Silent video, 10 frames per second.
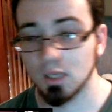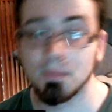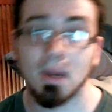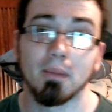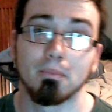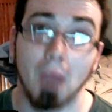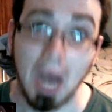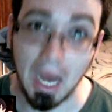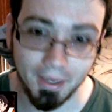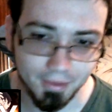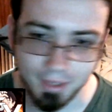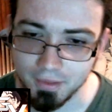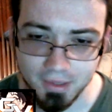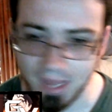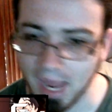My mind
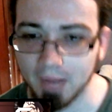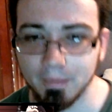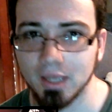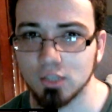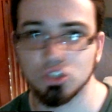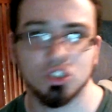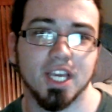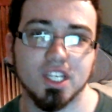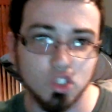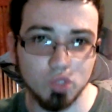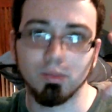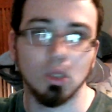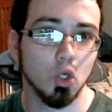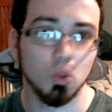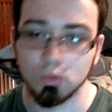in this anime just
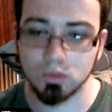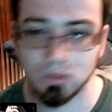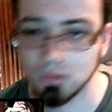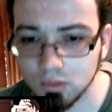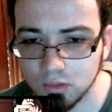explodes.